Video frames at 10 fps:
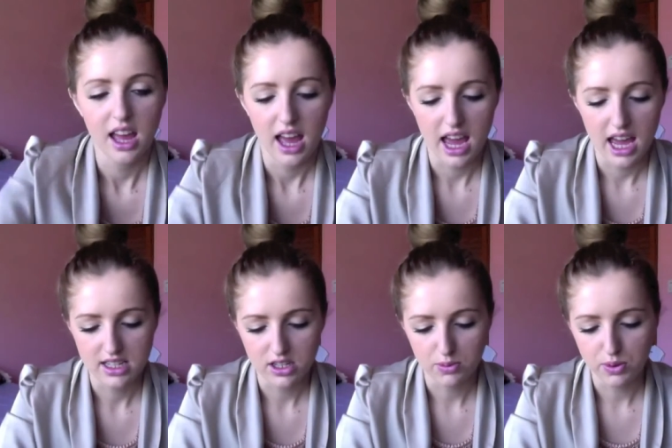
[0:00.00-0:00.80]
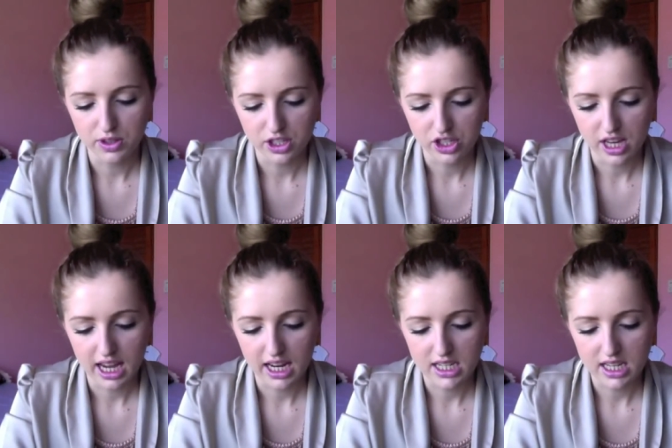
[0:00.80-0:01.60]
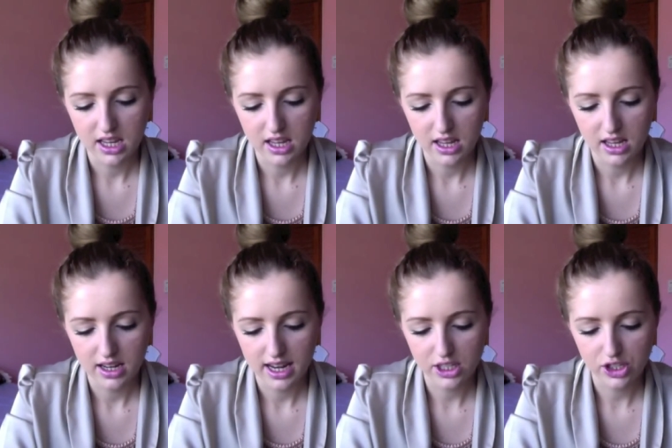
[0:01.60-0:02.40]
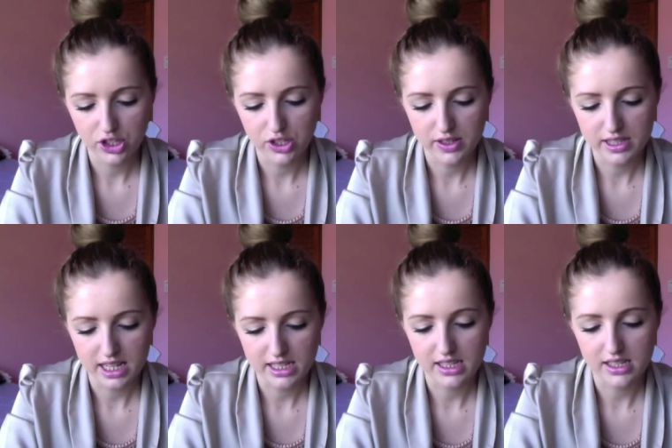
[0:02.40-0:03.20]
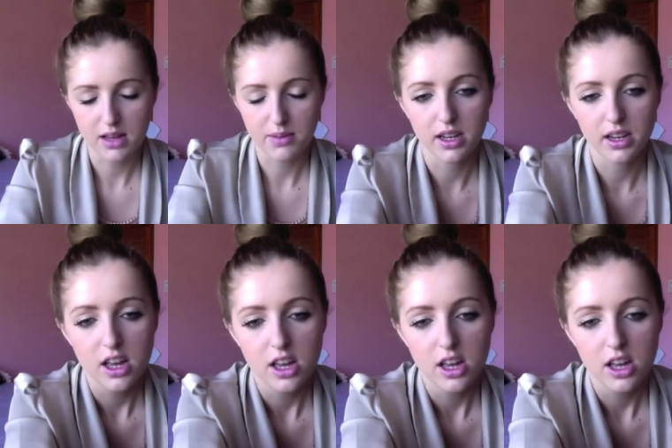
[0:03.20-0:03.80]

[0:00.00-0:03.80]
And I'll put the shade next to Sassy Salmon.